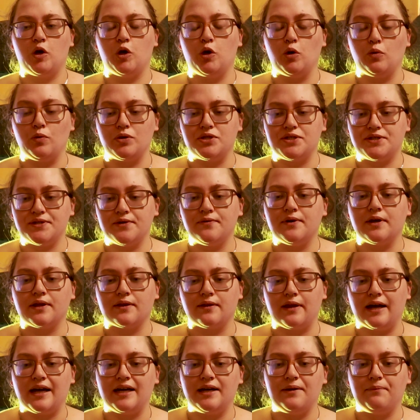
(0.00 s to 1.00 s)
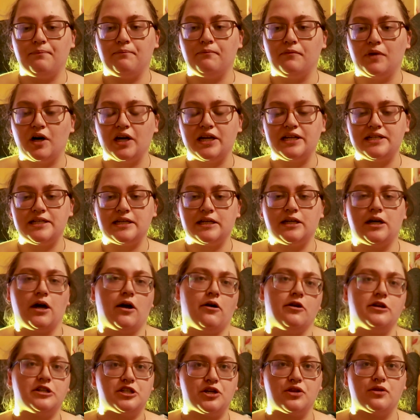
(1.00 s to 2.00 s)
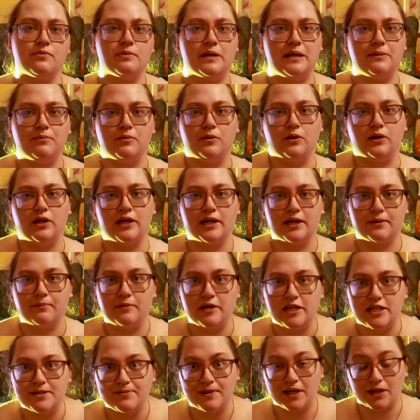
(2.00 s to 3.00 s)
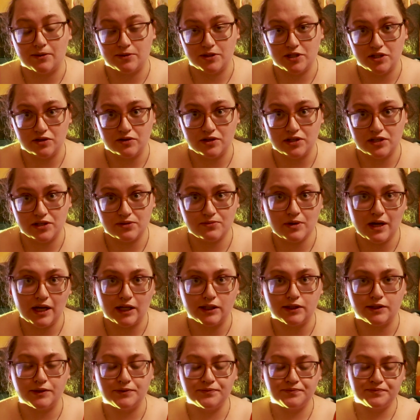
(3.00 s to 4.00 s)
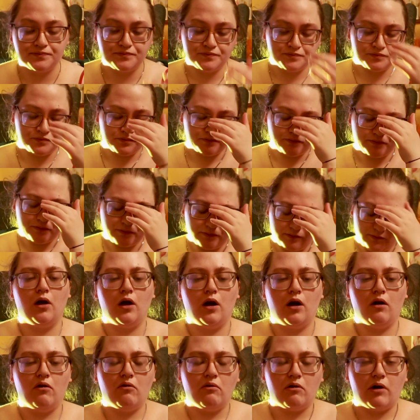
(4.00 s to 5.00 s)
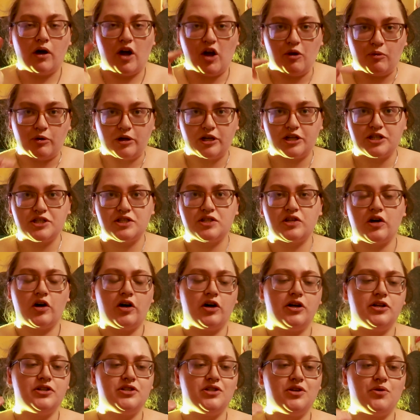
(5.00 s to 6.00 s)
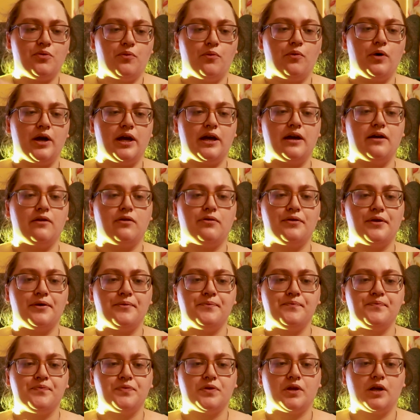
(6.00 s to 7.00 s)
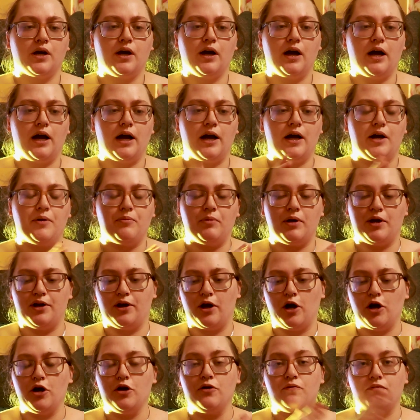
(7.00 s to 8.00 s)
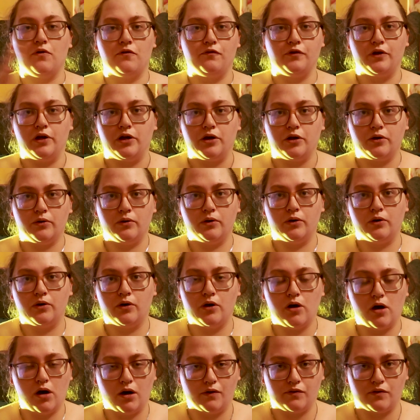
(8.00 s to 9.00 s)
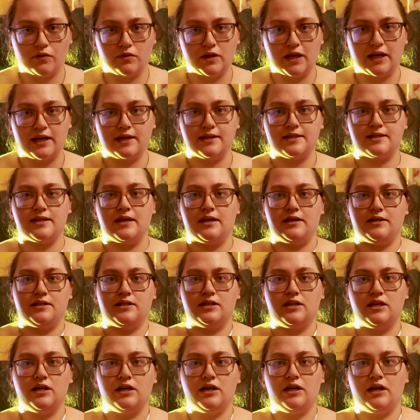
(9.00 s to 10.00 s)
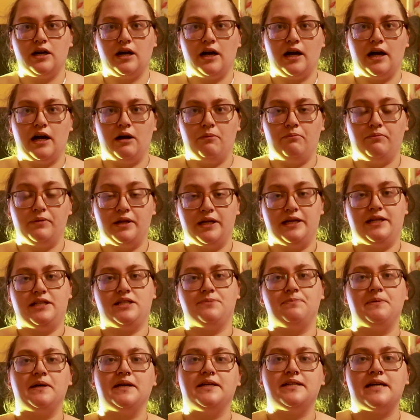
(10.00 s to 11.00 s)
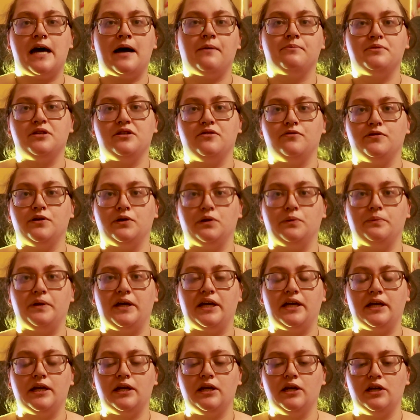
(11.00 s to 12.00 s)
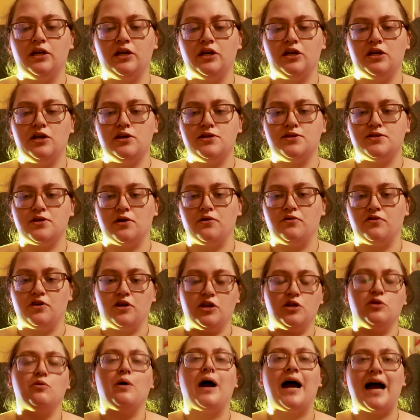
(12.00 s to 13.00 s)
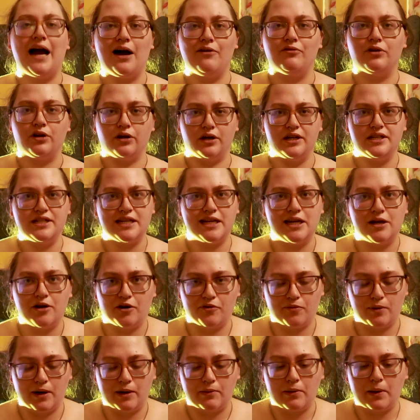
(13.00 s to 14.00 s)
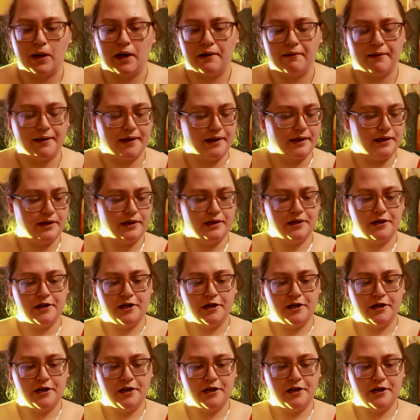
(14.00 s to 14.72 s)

who was doing that might encourage other people like me to be able to do it as well. I'm going to start with an overview of the things that need to be adapted for me so that you have an idea of where we're going.